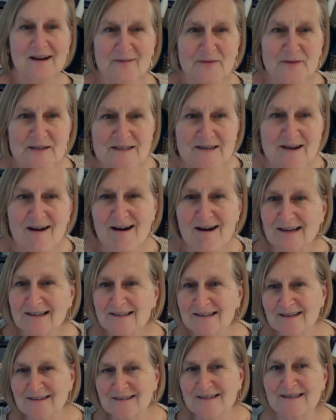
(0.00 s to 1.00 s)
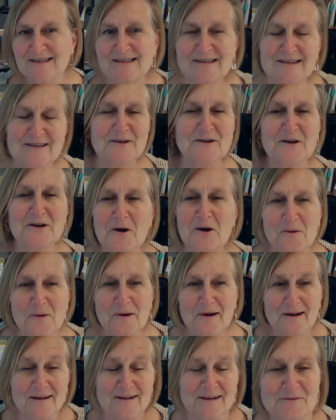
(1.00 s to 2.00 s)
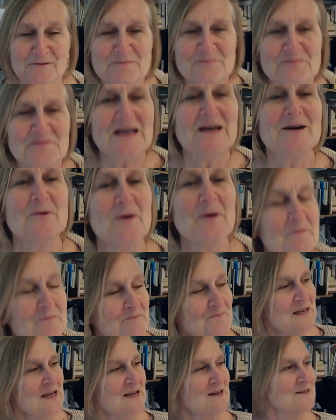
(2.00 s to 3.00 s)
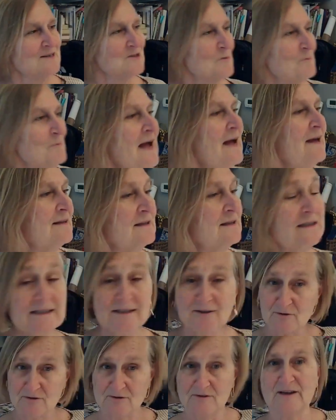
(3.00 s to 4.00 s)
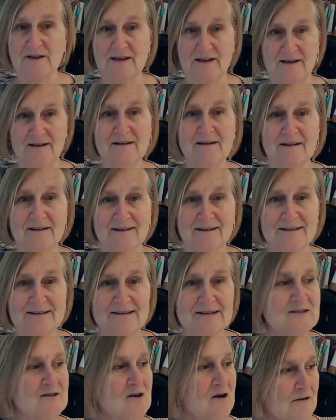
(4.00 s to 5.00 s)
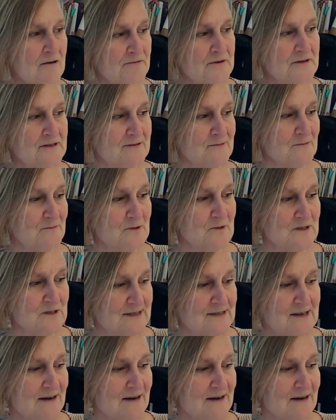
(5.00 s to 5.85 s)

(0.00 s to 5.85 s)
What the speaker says: got this hot desk thing going. And anyway, so Matt, literally, this office was